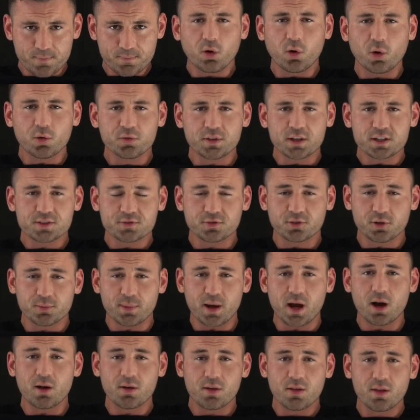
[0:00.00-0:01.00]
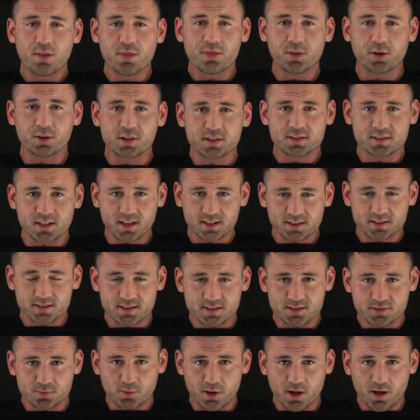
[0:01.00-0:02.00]
Hold this for about 30
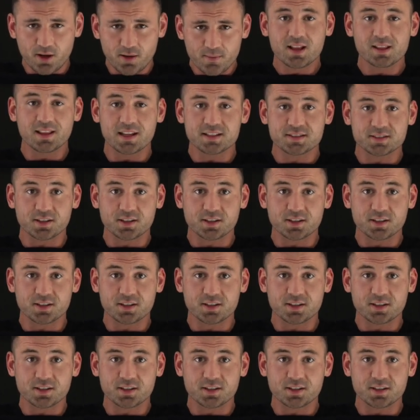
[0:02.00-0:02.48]
seconds as well. Let's